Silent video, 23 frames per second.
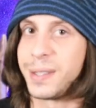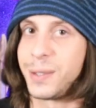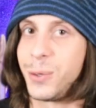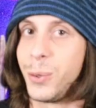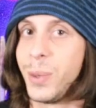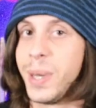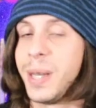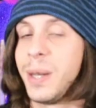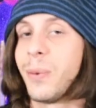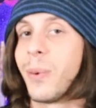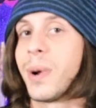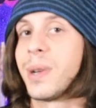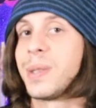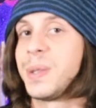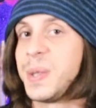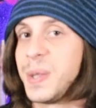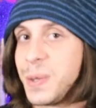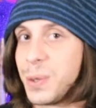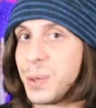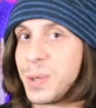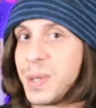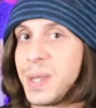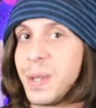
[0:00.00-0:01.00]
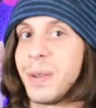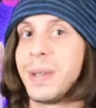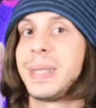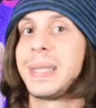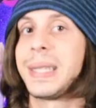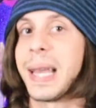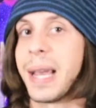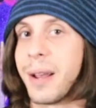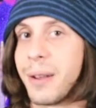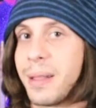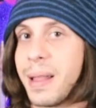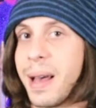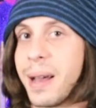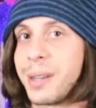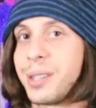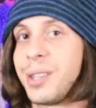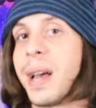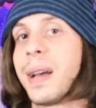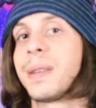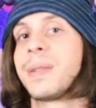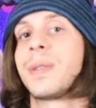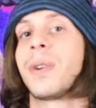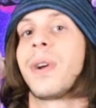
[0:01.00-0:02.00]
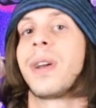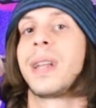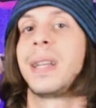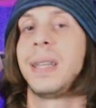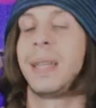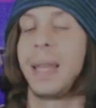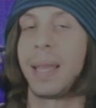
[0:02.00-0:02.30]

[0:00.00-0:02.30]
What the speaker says: to tune into our sister series, Airlock Shock, starring